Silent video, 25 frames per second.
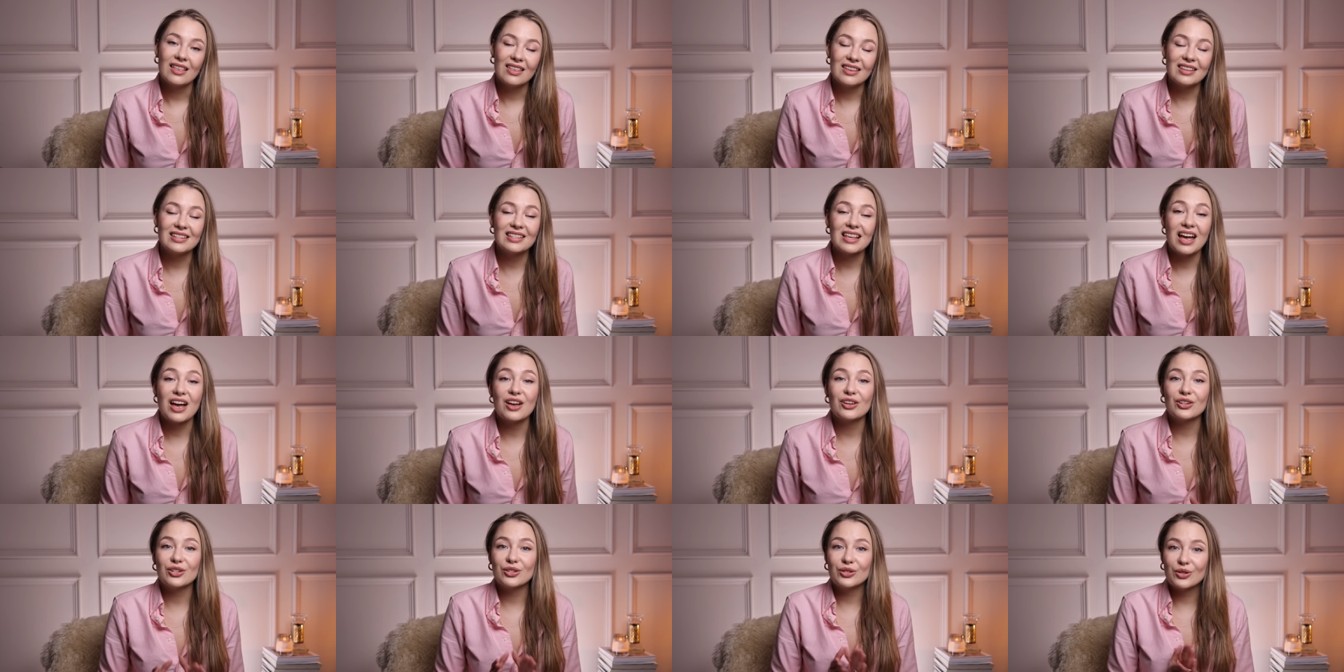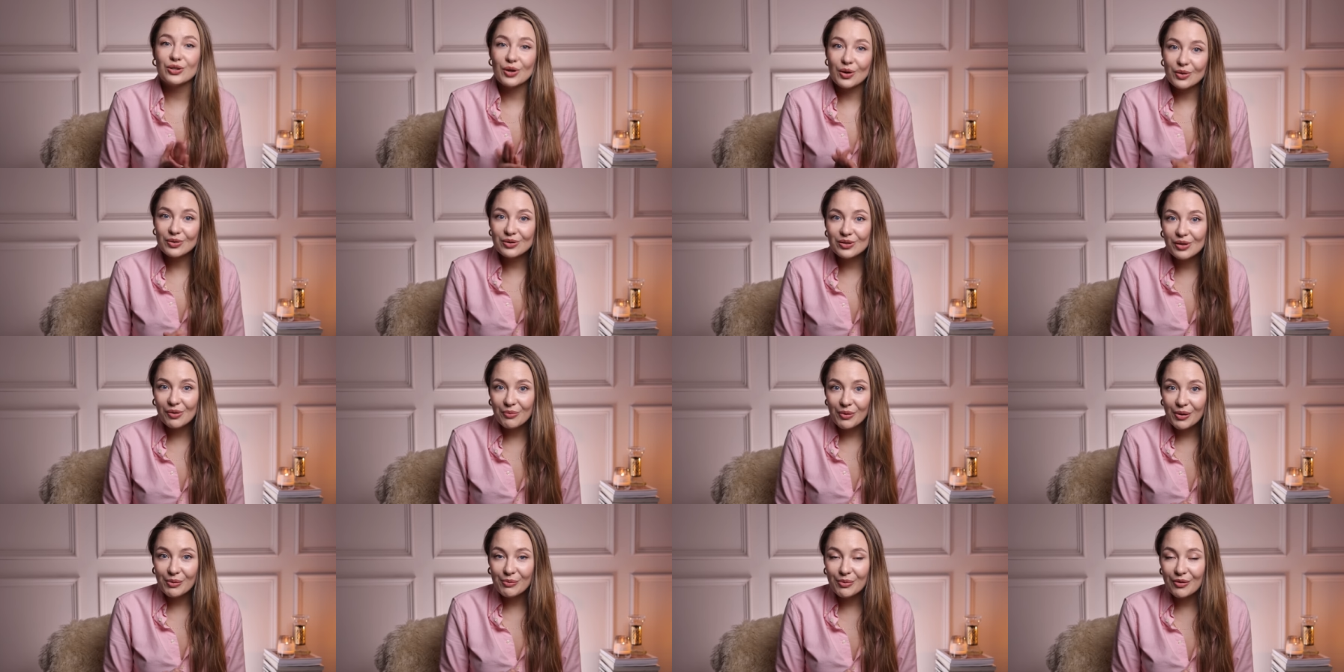These are
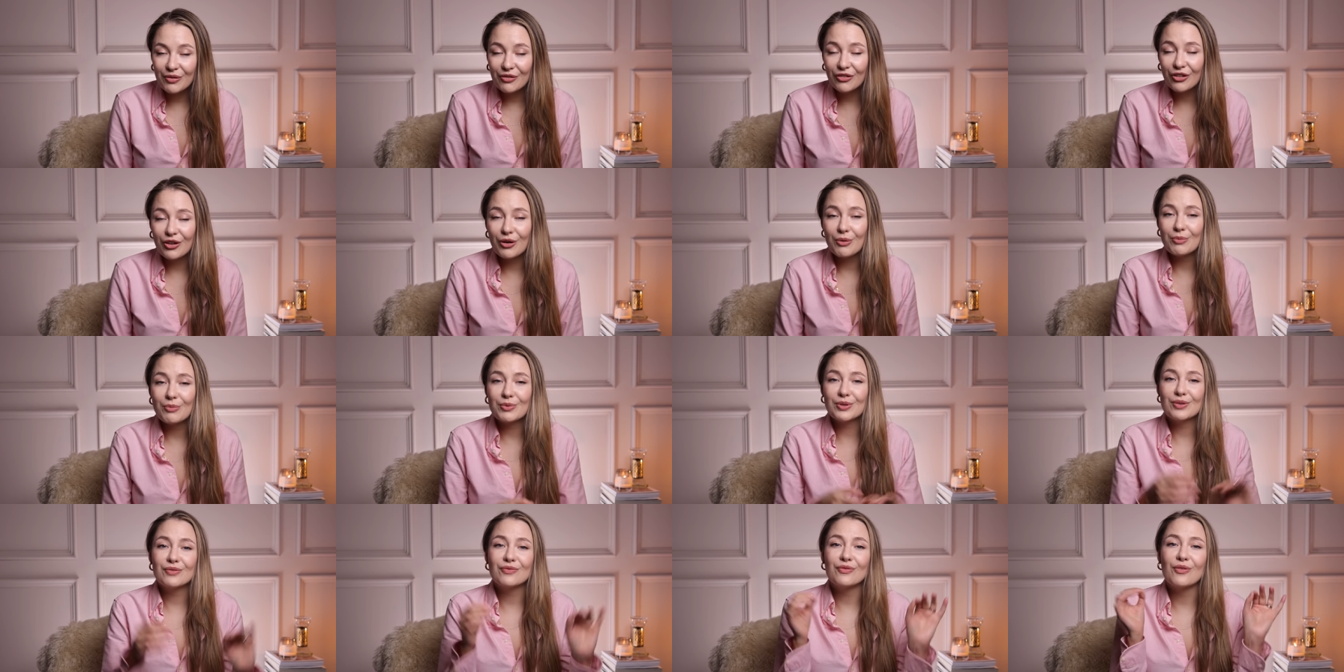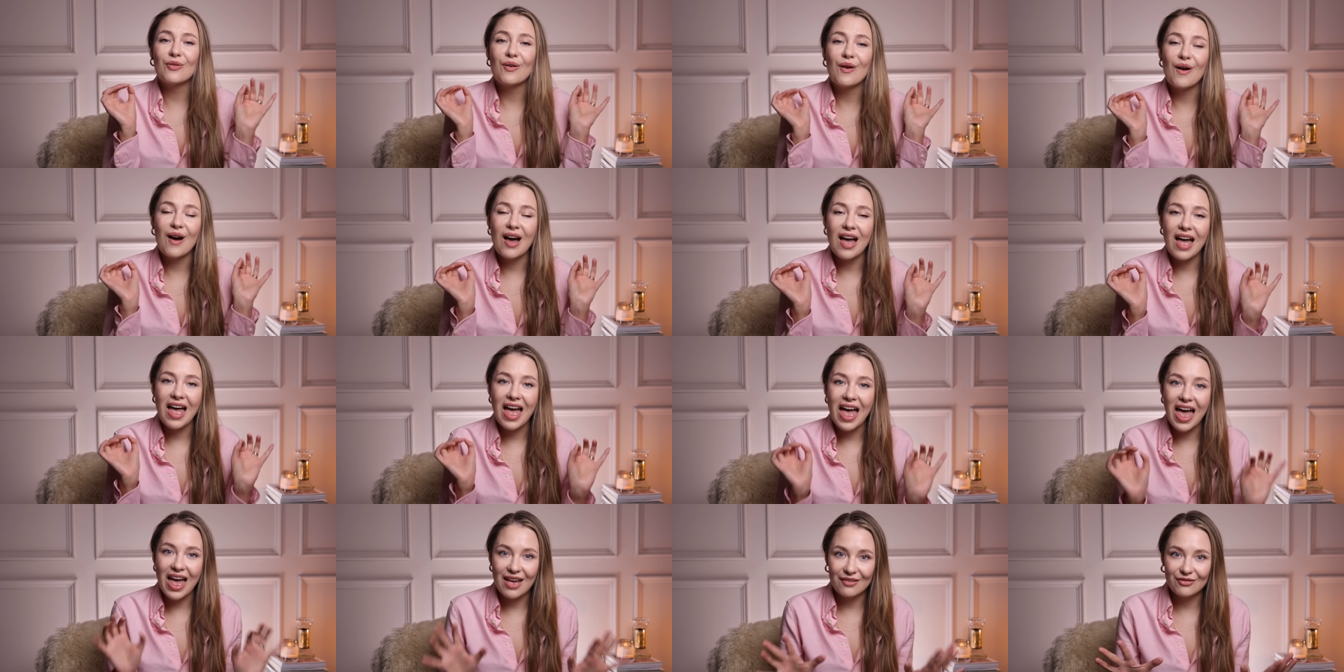show-stopping perfumes for
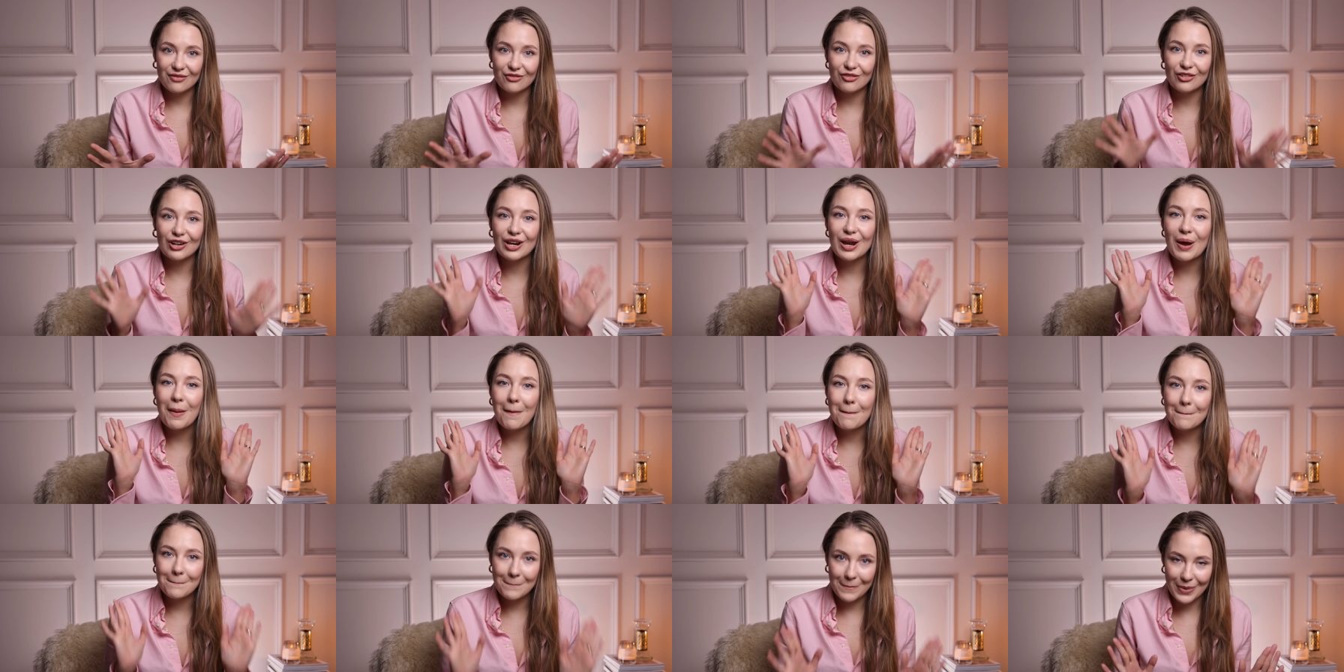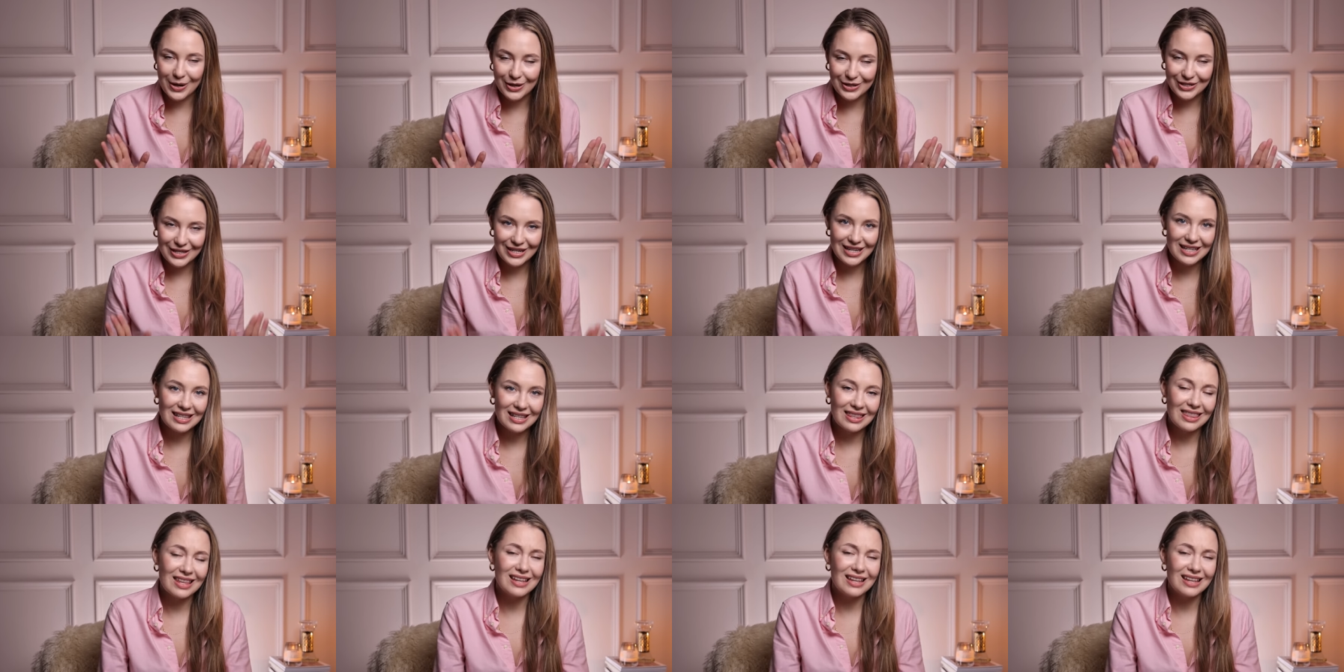every budget.